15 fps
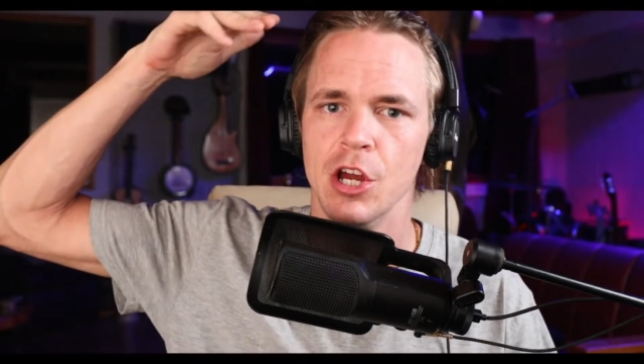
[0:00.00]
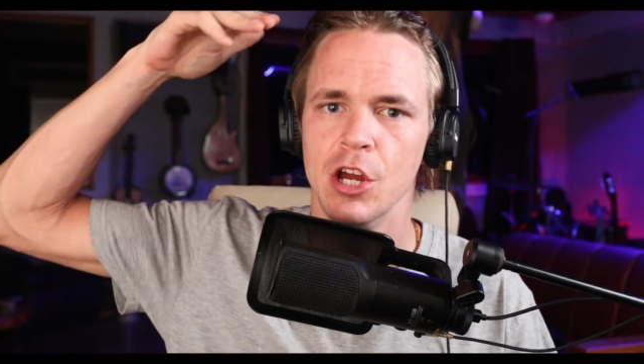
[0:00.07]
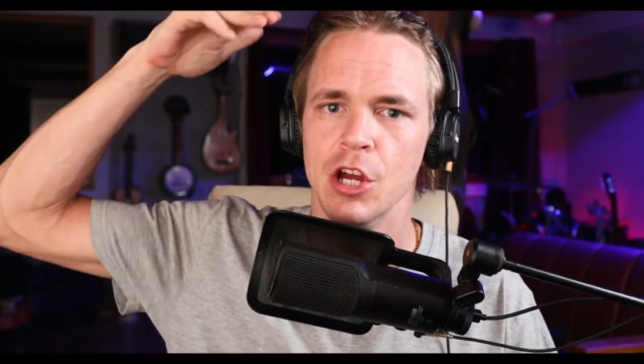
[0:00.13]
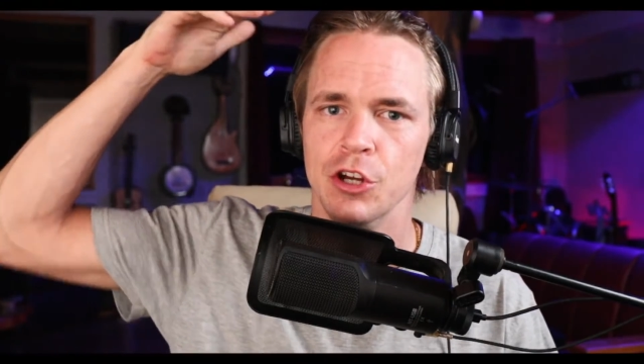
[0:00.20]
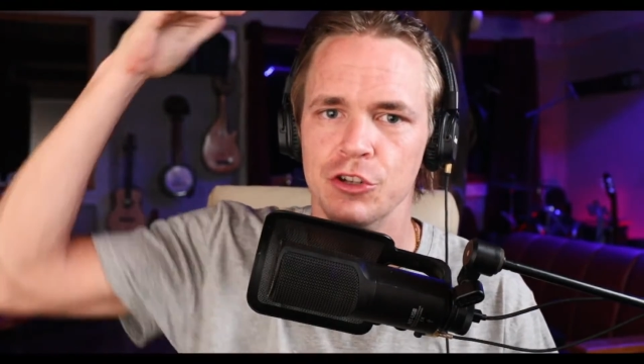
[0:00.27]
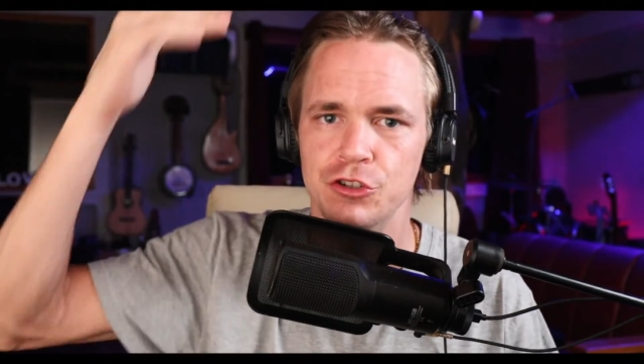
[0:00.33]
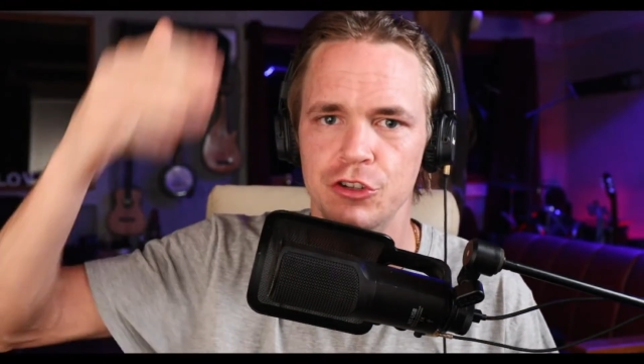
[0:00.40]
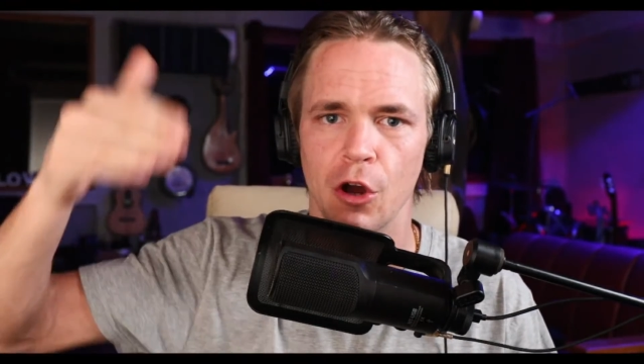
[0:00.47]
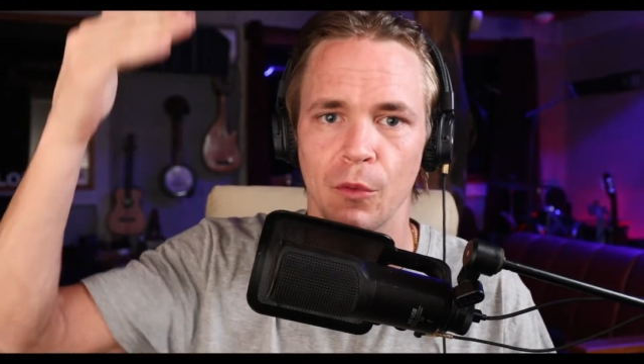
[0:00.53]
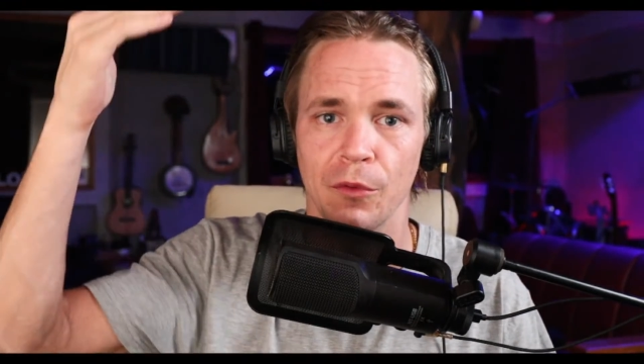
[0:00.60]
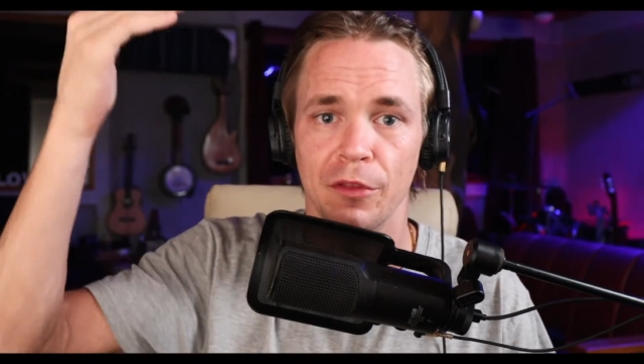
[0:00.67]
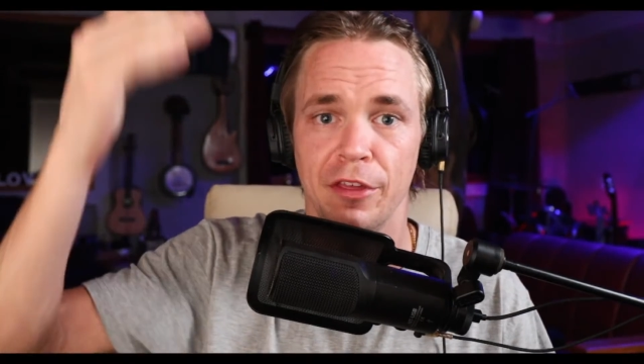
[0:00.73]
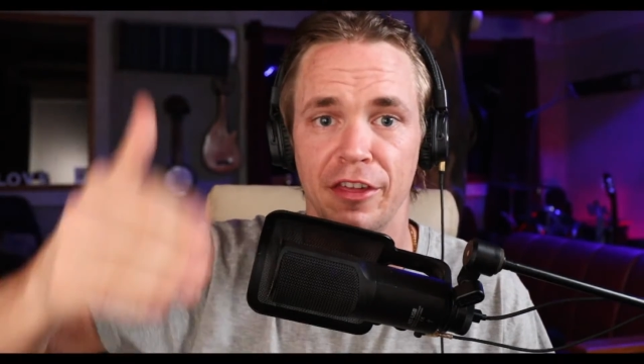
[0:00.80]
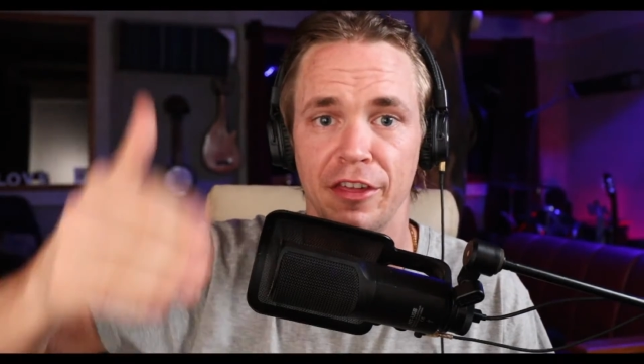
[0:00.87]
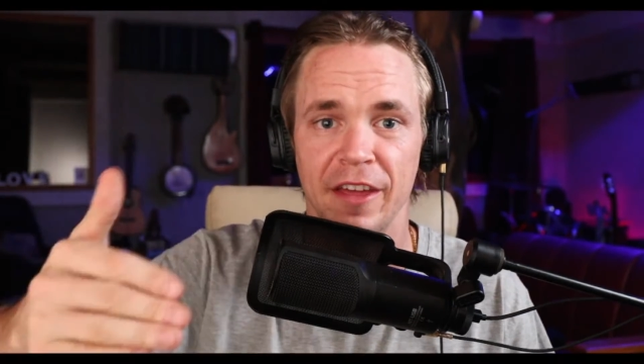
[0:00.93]
Don't
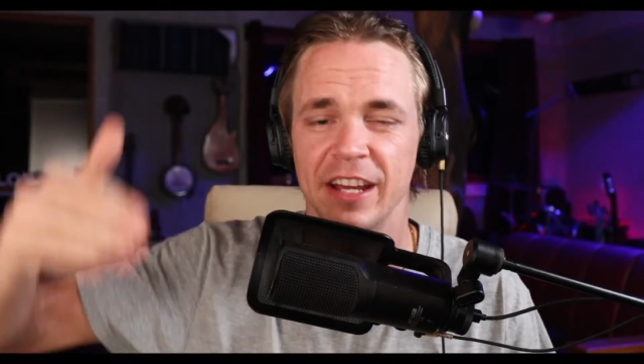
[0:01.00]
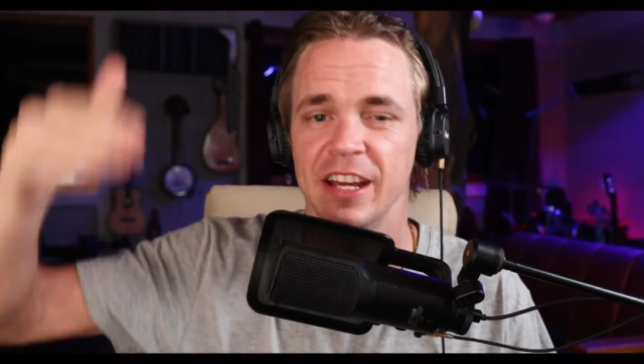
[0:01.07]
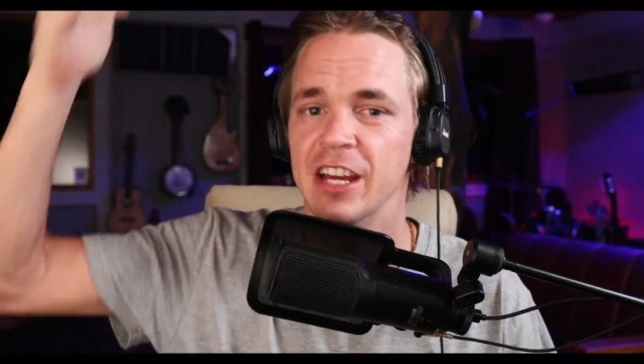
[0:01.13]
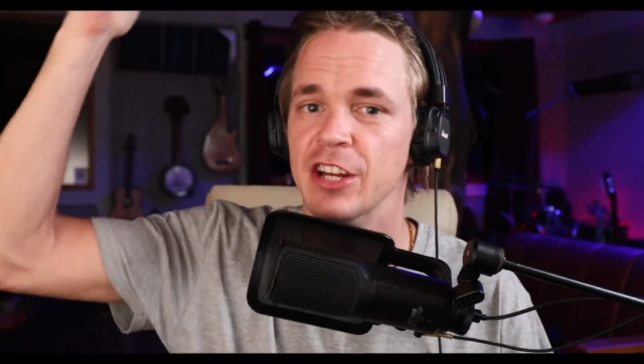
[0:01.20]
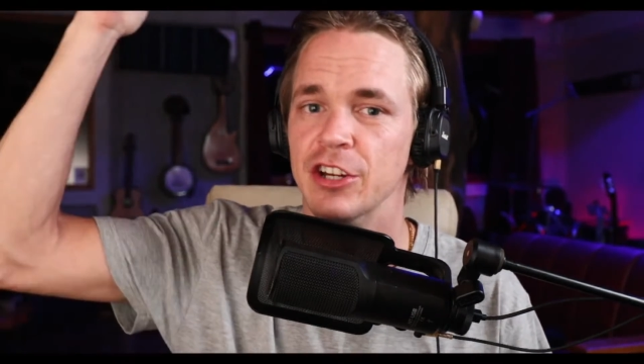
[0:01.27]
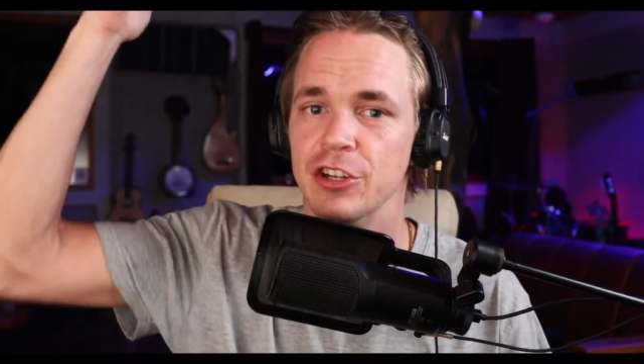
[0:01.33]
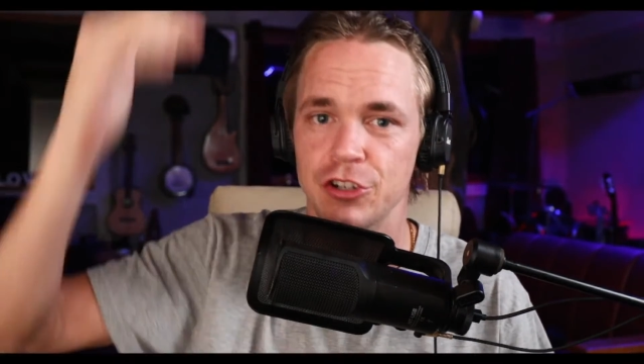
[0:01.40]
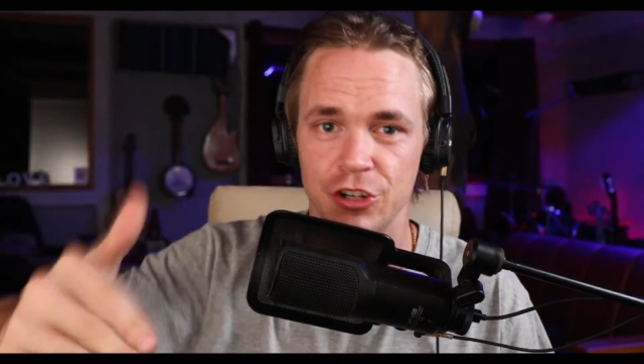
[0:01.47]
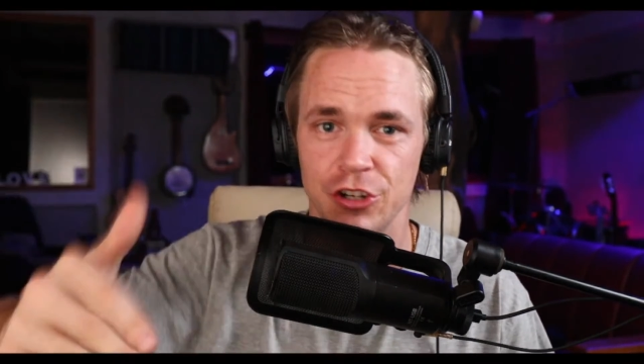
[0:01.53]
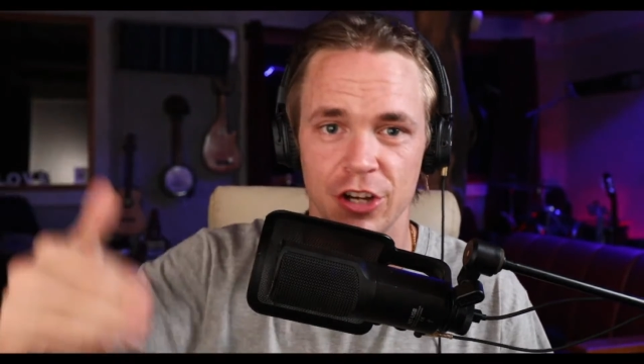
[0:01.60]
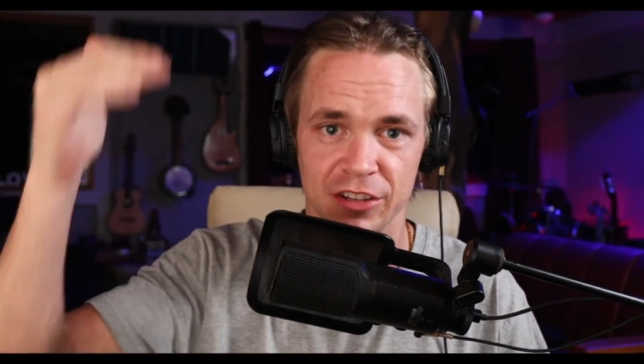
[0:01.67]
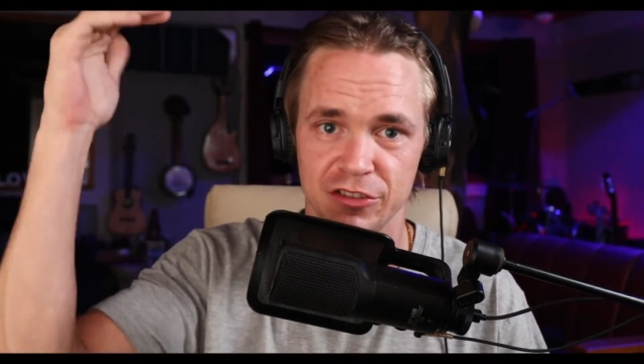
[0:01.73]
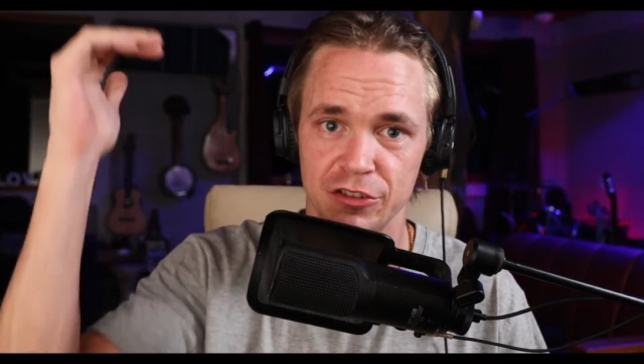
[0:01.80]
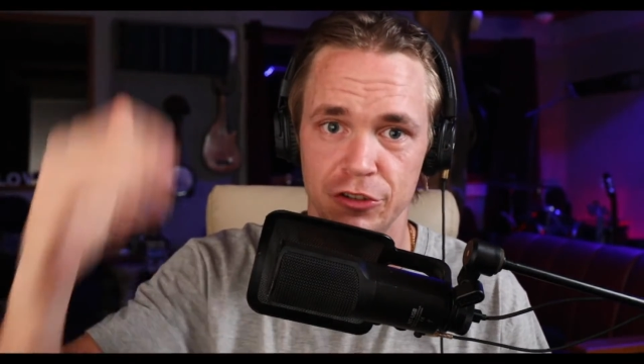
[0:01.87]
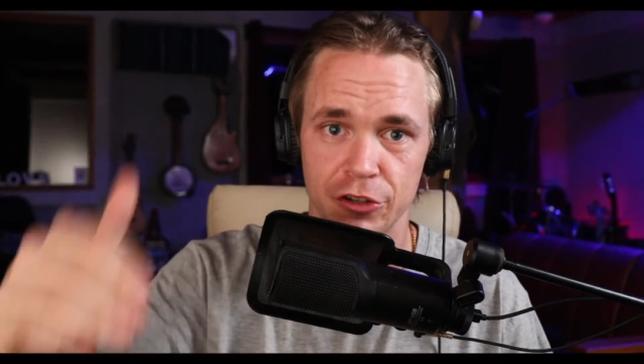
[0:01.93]
think,
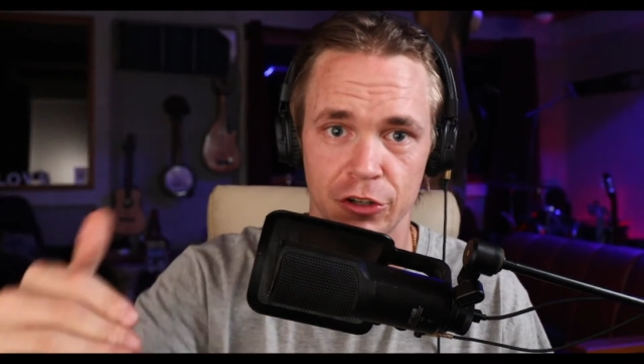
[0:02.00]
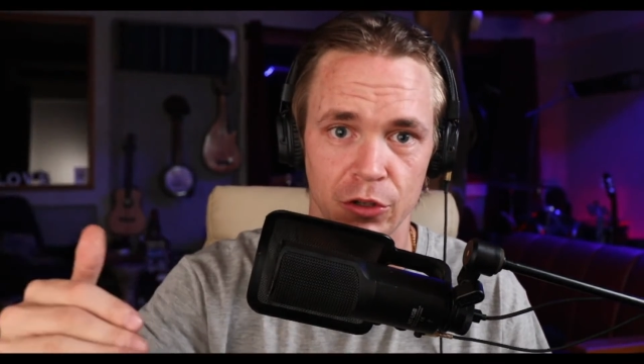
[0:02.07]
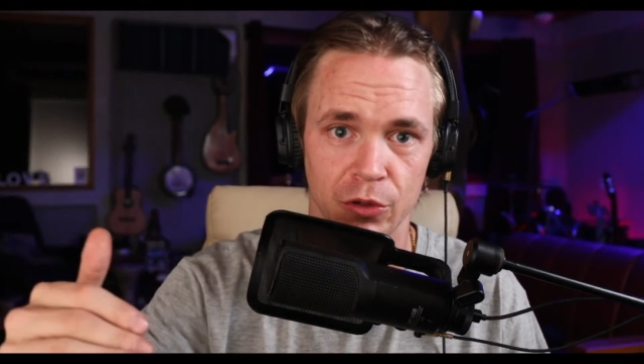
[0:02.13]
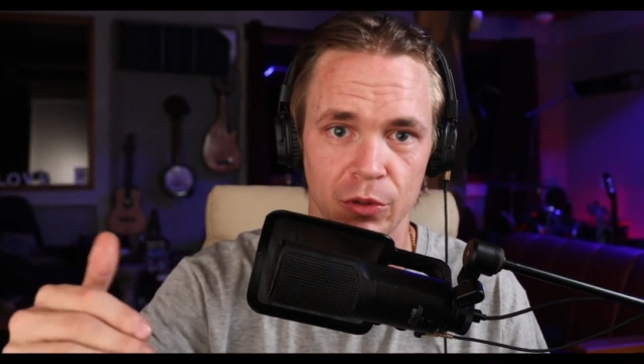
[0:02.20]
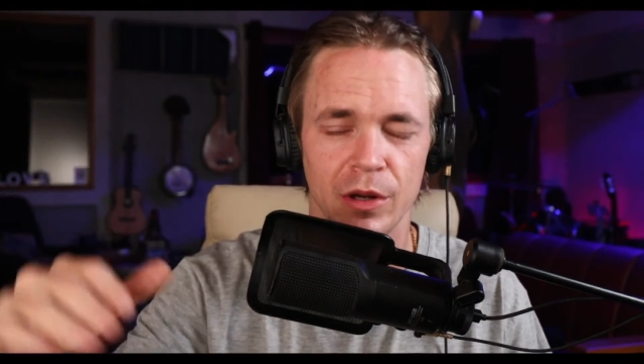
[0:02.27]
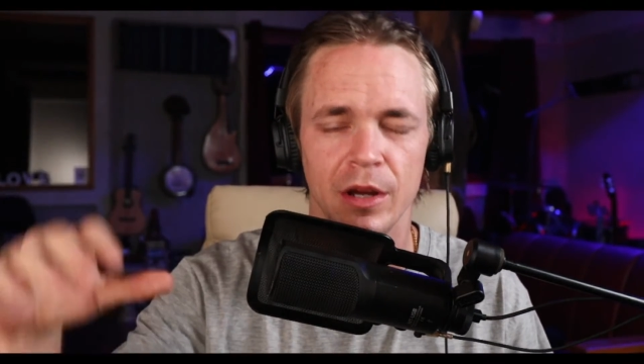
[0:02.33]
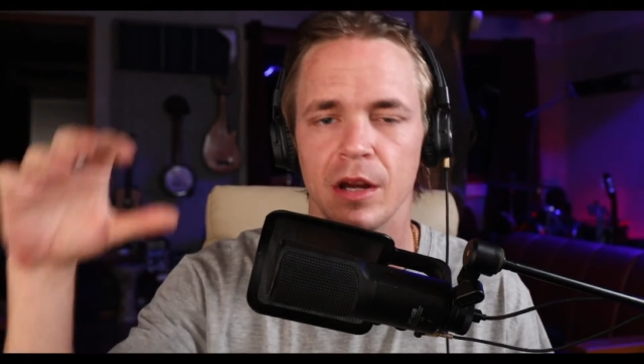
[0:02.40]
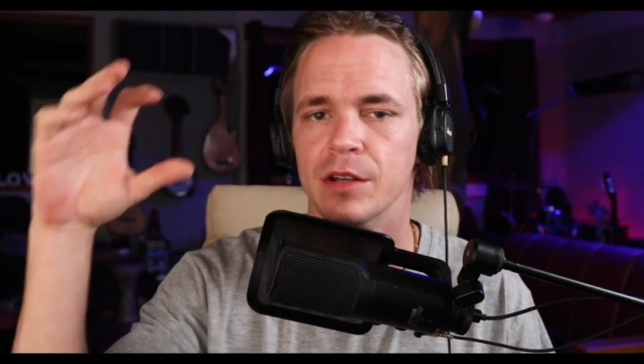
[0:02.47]
just do.